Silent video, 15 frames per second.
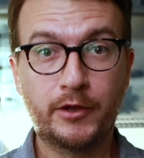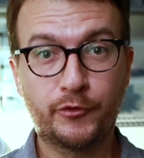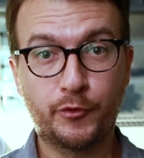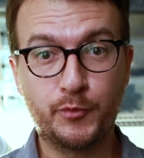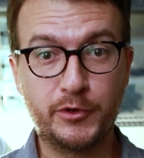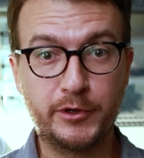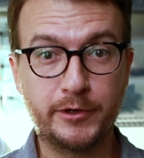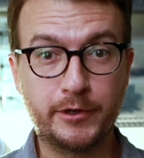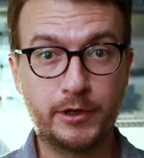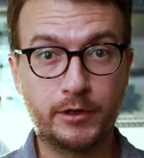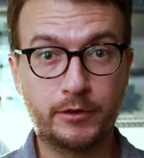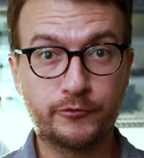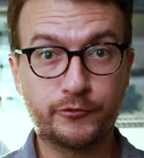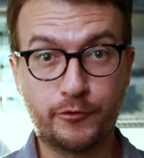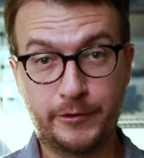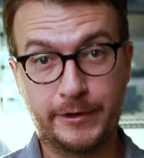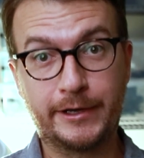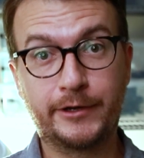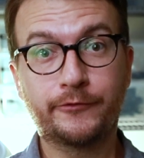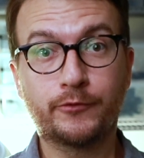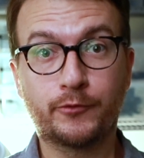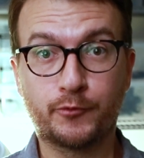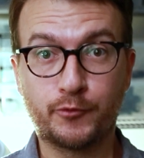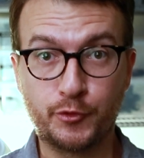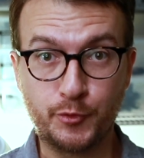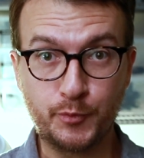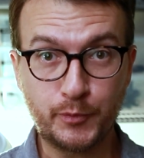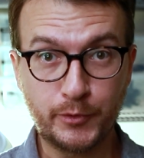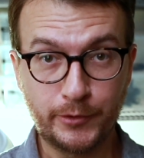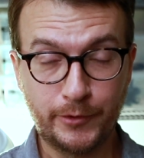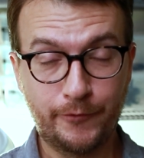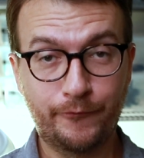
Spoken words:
to be juried into the group